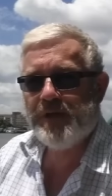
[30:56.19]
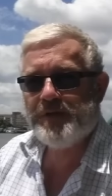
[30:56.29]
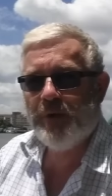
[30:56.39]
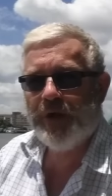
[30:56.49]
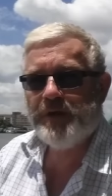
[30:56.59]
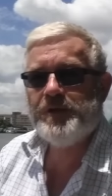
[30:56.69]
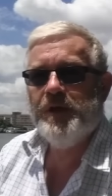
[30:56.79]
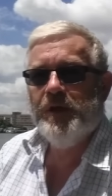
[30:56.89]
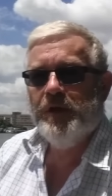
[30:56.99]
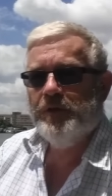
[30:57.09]
six weeks
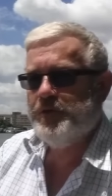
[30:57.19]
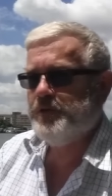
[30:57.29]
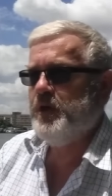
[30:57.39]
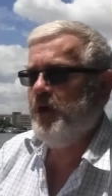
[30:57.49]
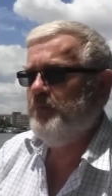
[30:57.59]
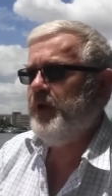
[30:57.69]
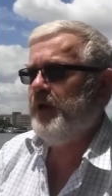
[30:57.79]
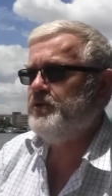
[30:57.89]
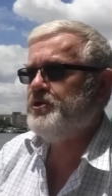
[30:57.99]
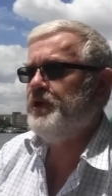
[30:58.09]
just calm
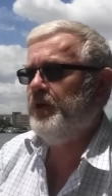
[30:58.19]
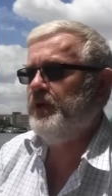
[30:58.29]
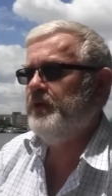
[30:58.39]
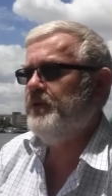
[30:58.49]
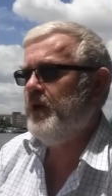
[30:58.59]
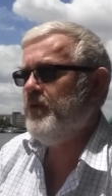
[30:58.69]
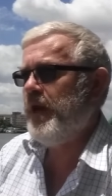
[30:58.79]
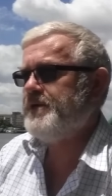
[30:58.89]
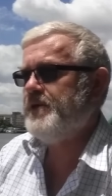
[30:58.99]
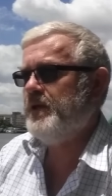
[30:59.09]
down, chill, and, and
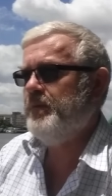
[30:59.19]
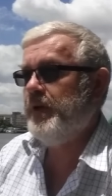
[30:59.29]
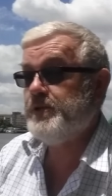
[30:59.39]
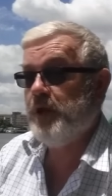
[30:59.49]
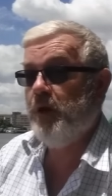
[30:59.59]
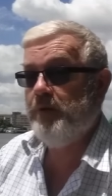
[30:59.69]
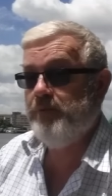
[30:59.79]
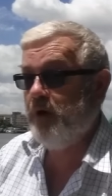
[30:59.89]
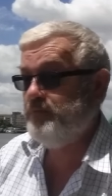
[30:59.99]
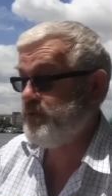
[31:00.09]
relax a little bit. So
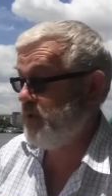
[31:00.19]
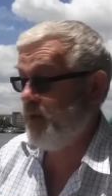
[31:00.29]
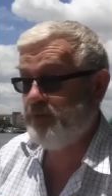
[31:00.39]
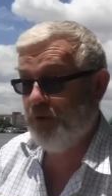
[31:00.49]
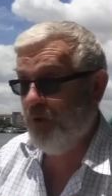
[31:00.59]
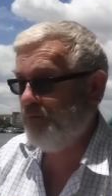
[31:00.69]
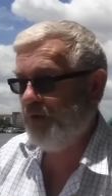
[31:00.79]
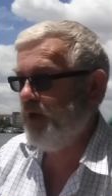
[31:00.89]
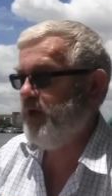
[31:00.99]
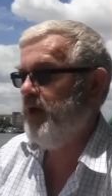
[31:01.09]
I've, I've slept an awful
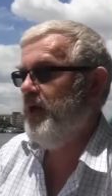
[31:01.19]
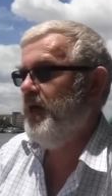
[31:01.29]
lot,